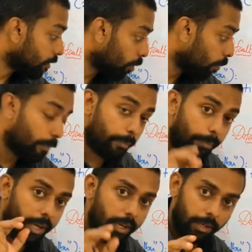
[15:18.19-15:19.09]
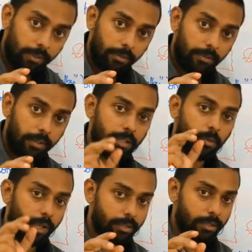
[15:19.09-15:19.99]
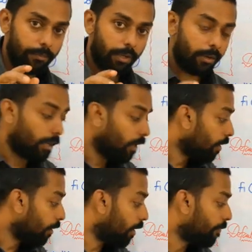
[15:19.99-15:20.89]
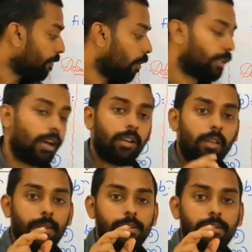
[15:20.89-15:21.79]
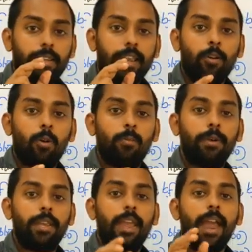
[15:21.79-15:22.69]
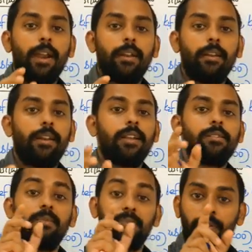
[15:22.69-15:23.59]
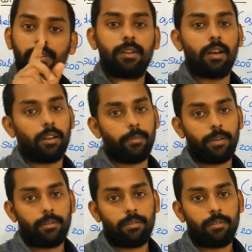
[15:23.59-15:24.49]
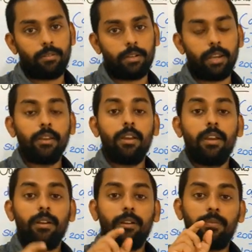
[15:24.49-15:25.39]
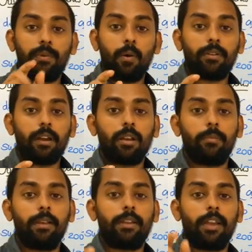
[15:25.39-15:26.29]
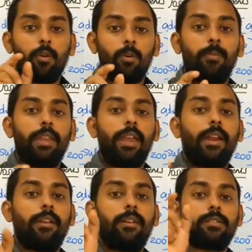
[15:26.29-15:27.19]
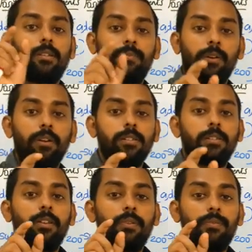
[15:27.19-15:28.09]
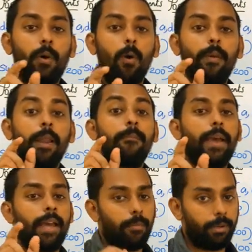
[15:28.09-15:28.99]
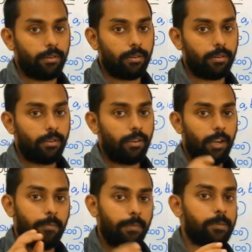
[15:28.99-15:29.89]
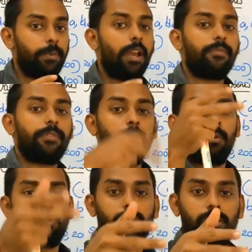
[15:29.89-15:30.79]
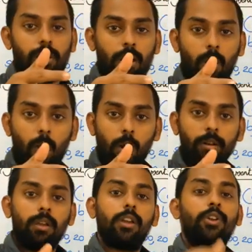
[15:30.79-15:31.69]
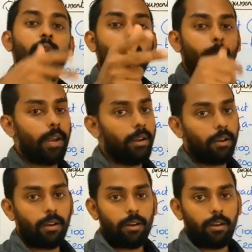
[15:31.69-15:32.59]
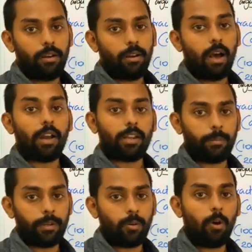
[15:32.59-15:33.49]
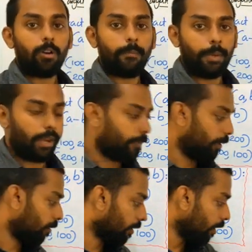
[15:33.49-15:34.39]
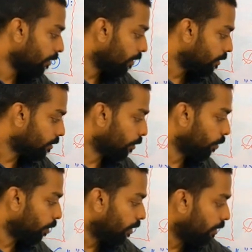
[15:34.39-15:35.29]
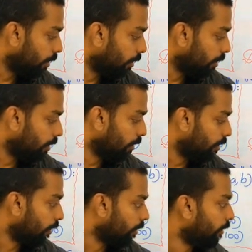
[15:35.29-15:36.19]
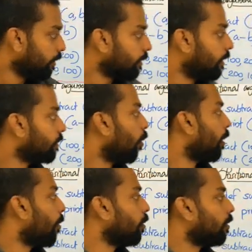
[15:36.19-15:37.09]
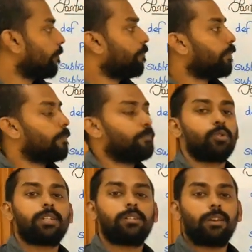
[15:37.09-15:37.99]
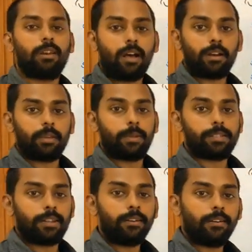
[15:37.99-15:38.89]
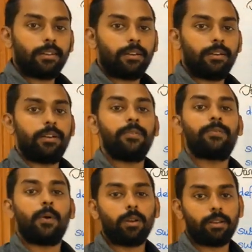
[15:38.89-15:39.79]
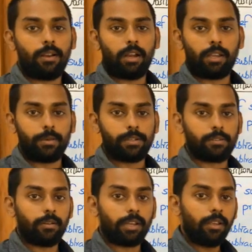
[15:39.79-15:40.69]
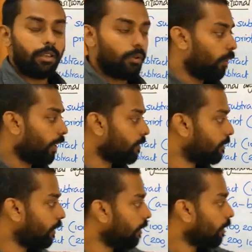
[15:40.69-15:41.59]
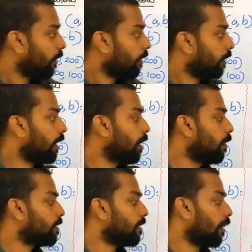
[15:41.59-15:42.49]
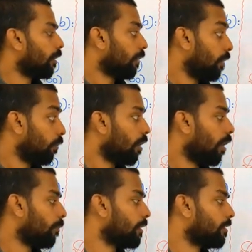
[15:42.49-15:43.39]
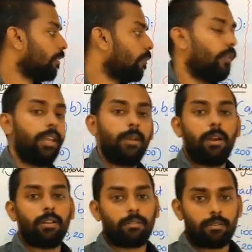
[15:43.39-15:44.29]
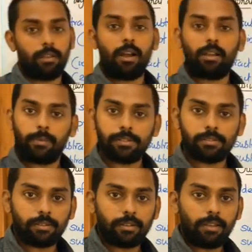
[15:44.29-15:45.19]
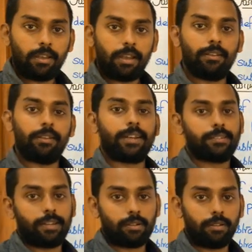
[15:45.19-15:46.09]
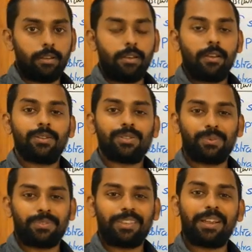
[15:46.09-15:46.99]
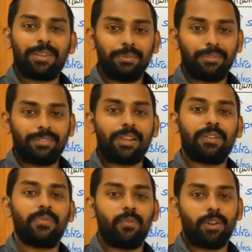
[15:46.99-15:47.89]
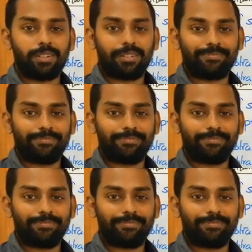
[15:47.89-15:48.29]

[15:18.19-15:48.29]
So meaning it is very simple. Default arguments cannot be added as the first argument. Okay, default argument cannot be added as a first formal parameter. It must be after positional or normal argument or parameter. Okay, so this is all about positional arguments and default arguments. Okay, we can see keyword arguments and variable arguments in the next session. So thank you for watching.